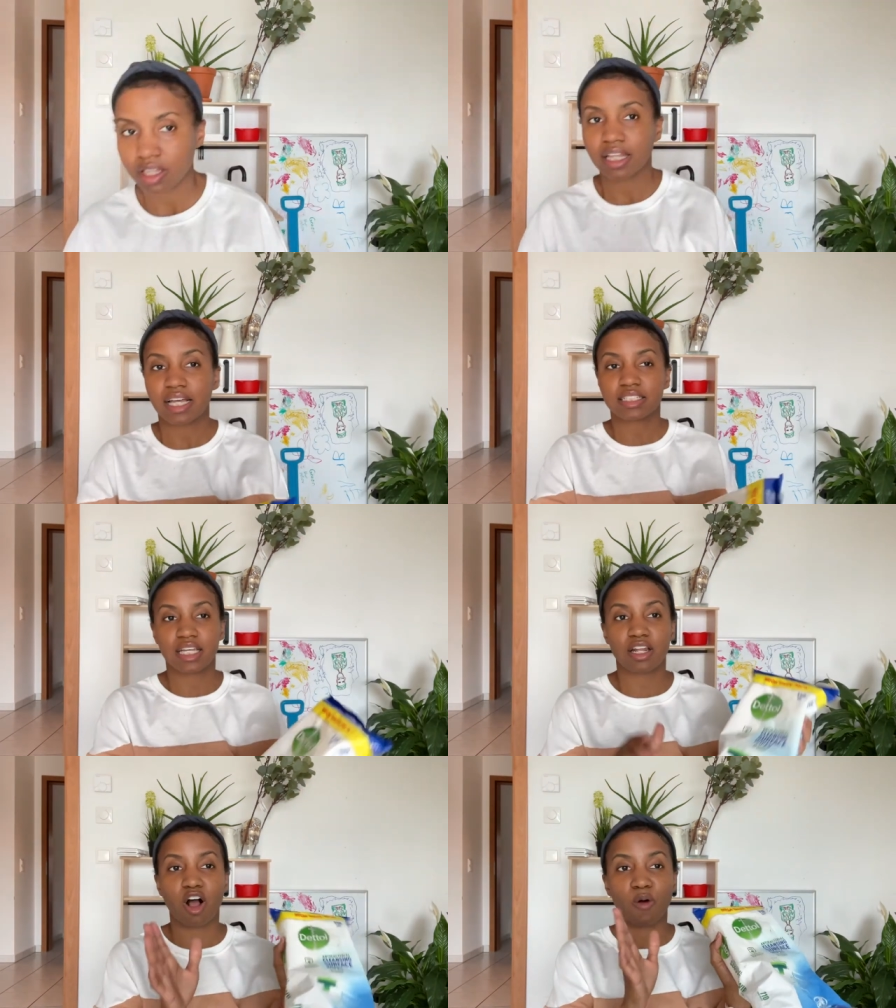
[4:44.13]
Like I
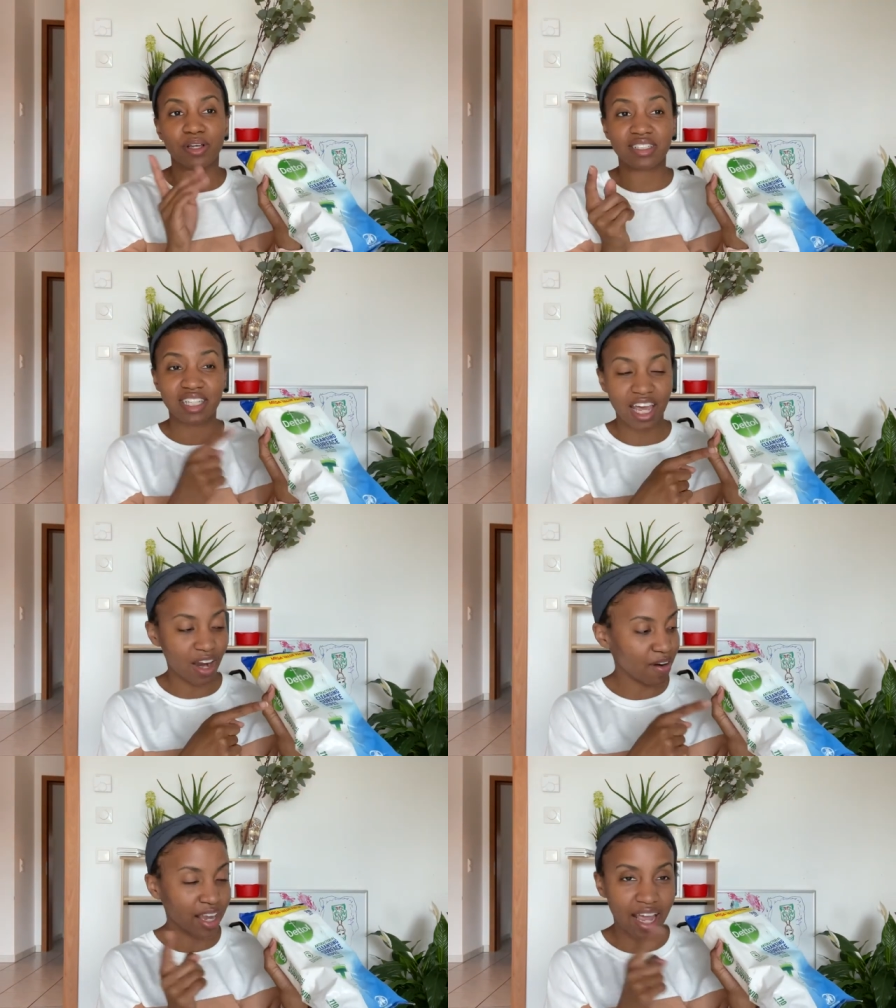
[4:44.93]
said, always
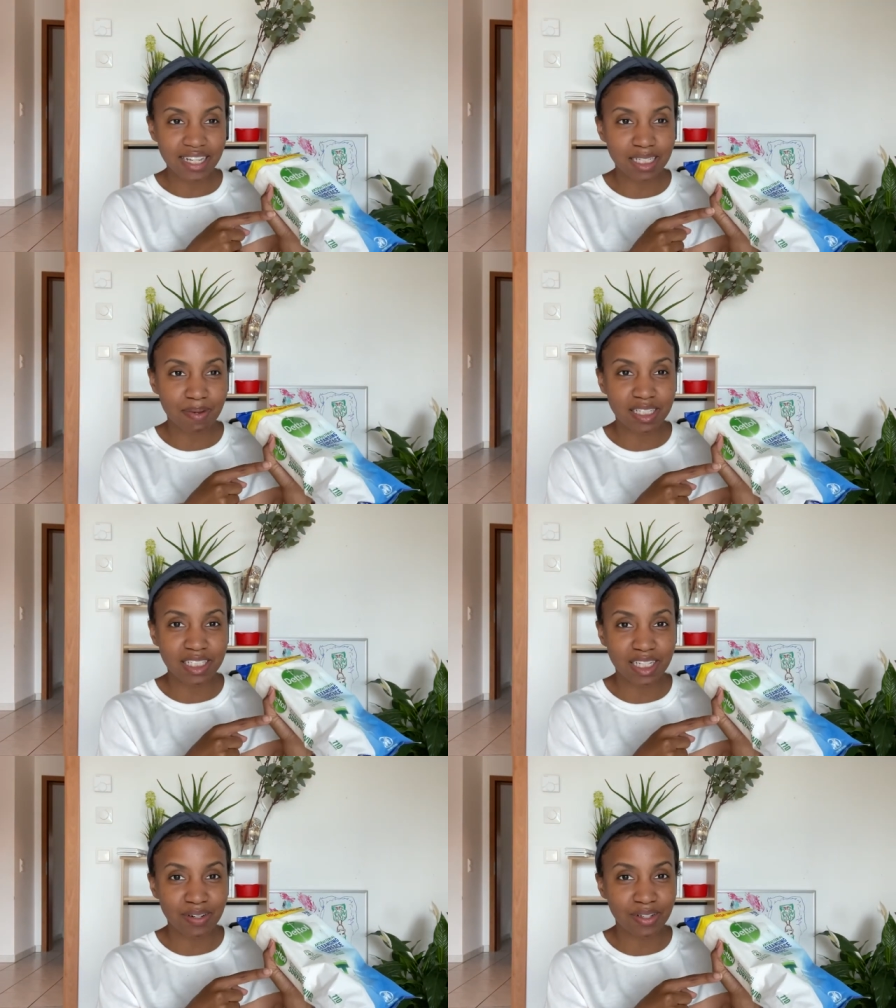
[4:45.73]
carry
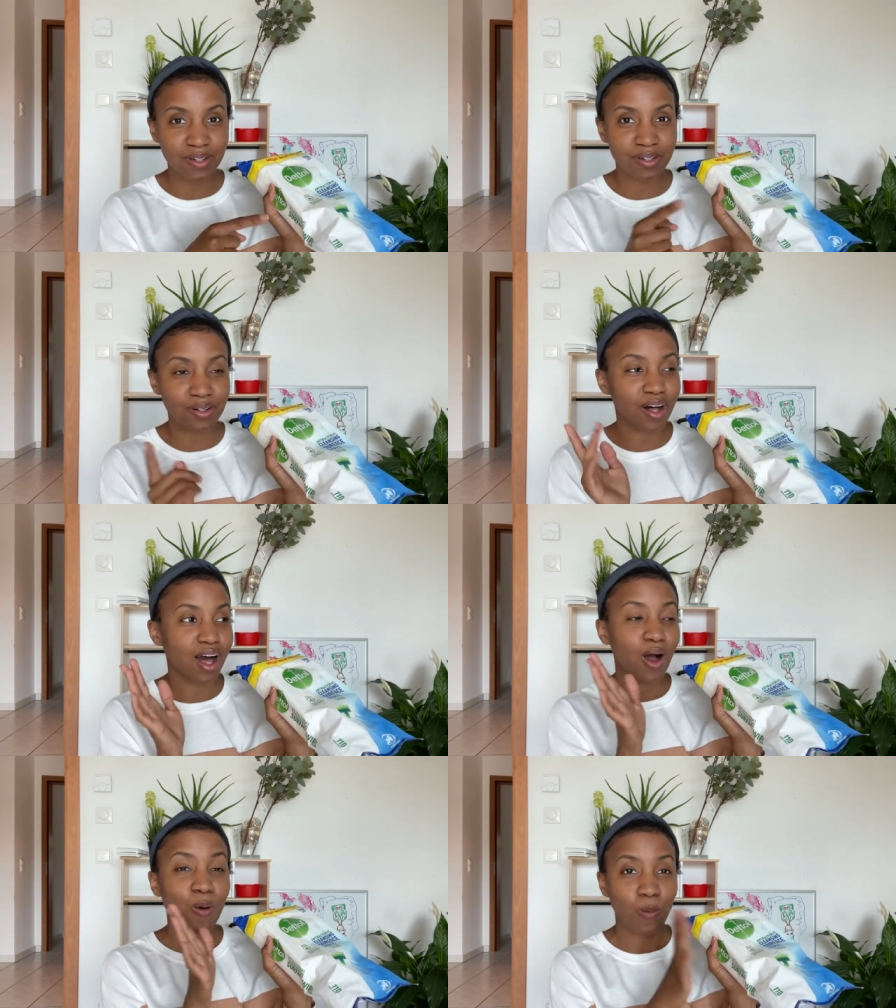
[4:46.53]
antibacterial
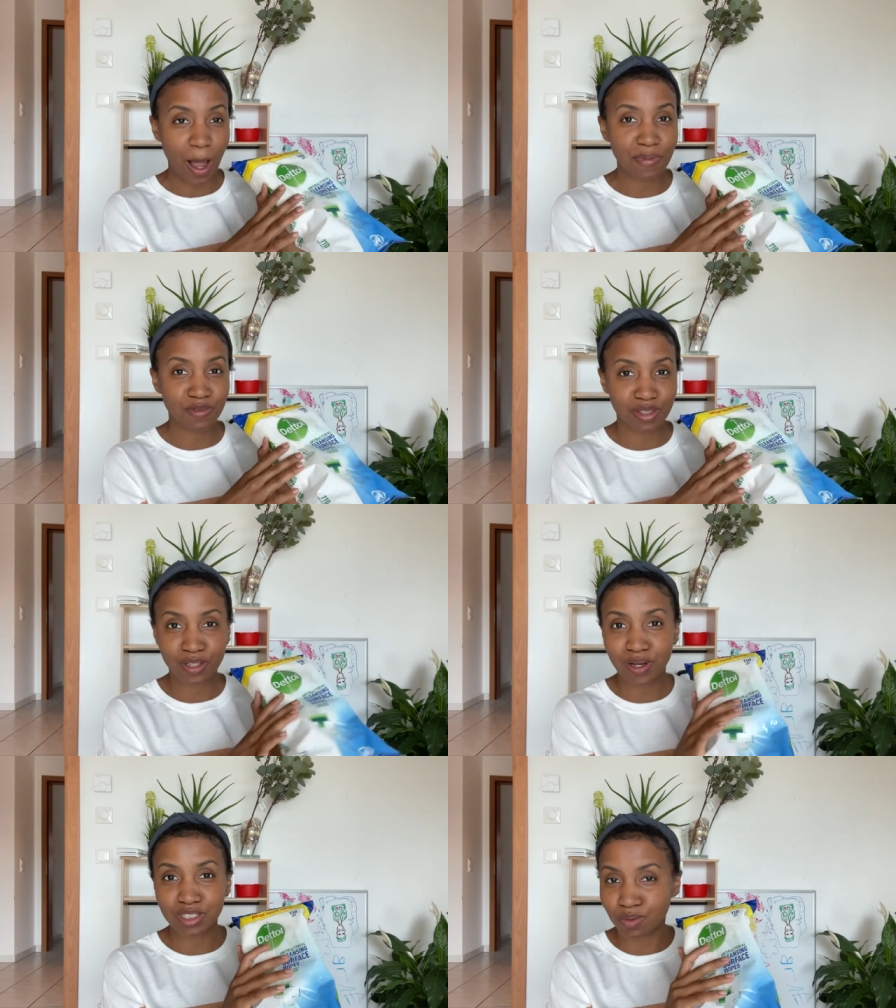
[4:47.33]
wipes with
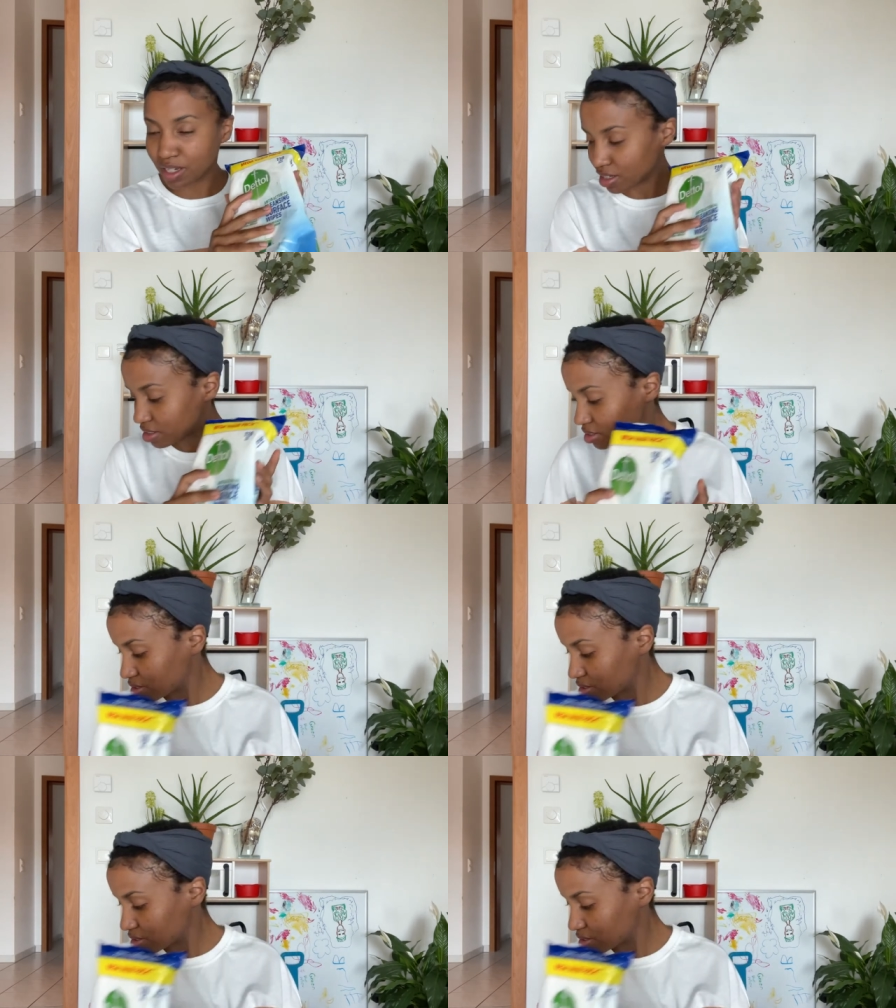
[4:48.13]
you as well.